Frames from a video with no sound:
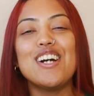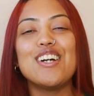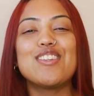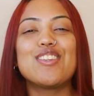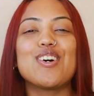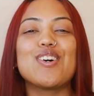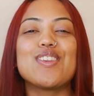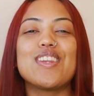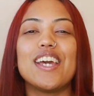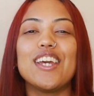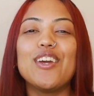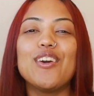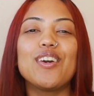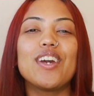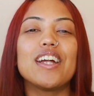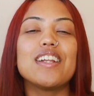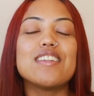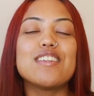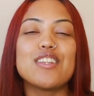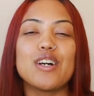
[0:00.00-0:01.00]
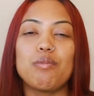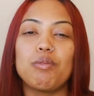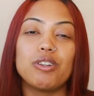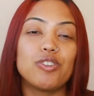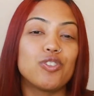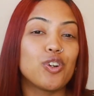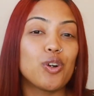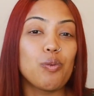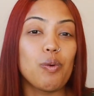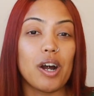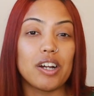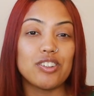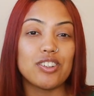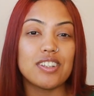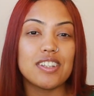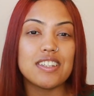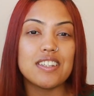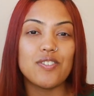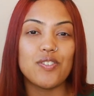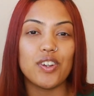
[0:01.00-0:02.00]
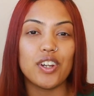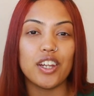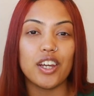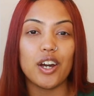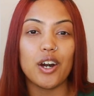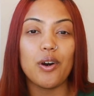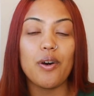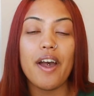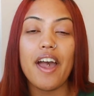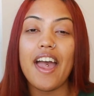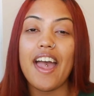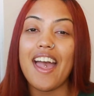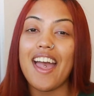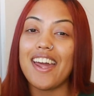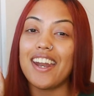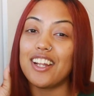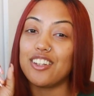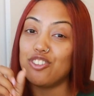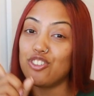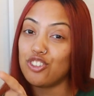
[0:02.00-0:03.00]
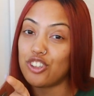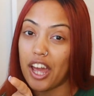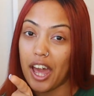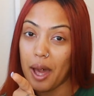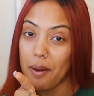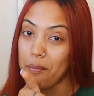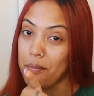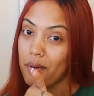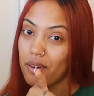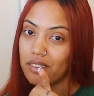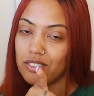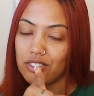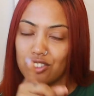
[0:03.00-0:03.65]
So thank you again so much for watching this video, and shop.